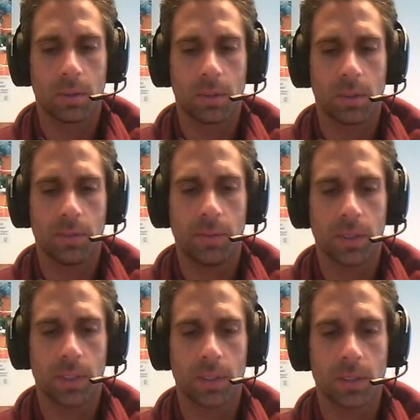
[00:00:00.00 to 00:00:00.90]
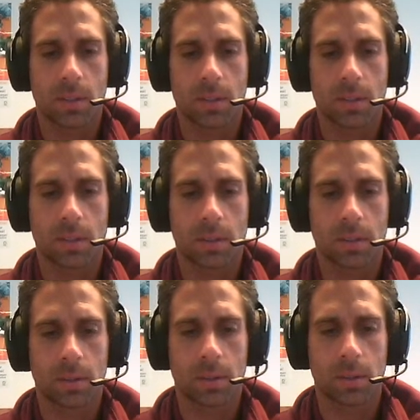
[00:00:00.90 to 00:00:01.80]
affiliates
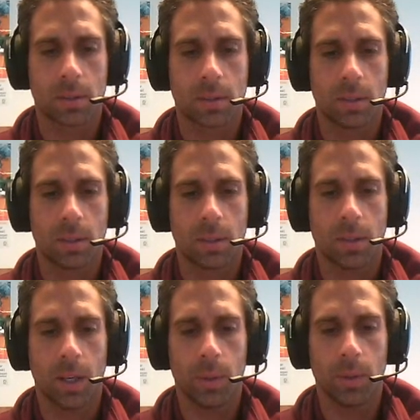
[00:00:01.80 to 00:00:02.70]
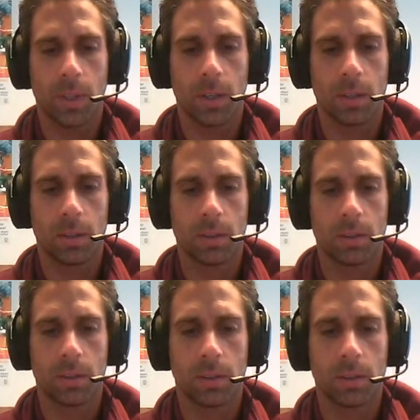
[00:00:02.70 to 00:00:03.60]
out there
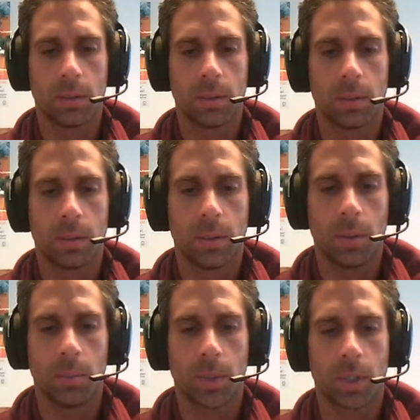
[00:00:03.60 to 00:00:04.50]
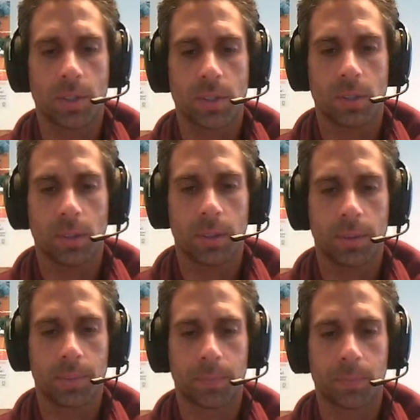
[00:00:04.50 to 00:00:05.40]
personally.
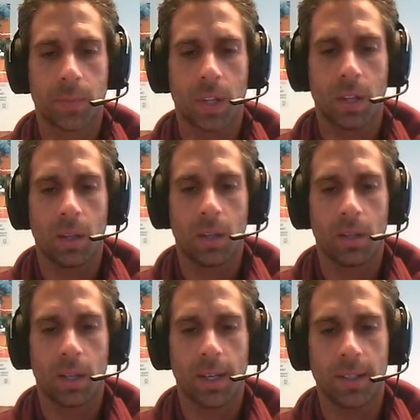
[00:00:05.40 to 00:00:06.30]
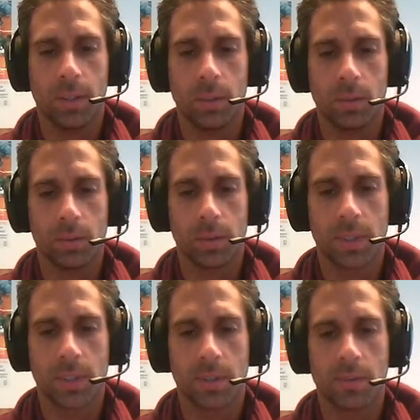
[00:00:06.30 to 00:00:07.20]
I knew
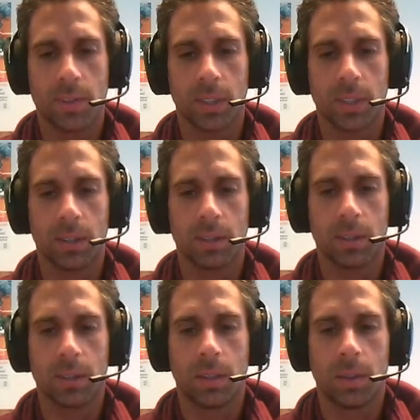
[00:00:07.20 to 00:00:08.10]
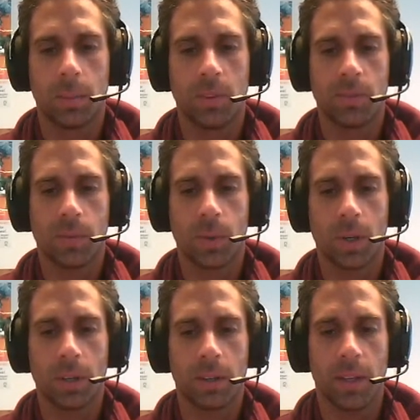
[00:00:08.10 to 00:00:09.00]
this affiliate
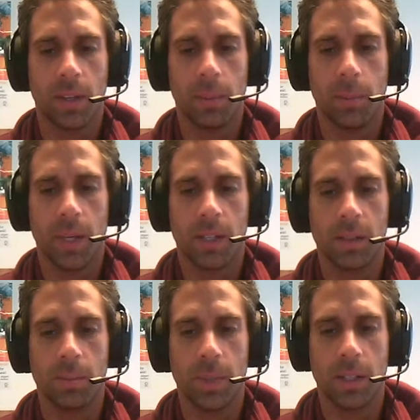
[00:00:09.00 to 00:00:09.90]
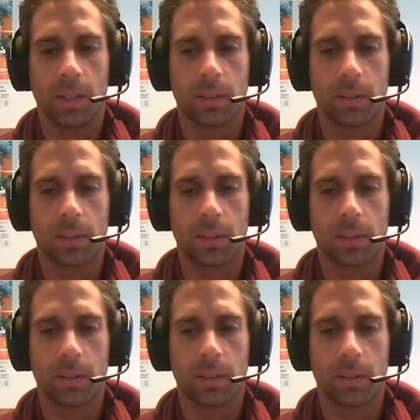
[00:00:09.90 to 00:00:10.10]
before they made it big.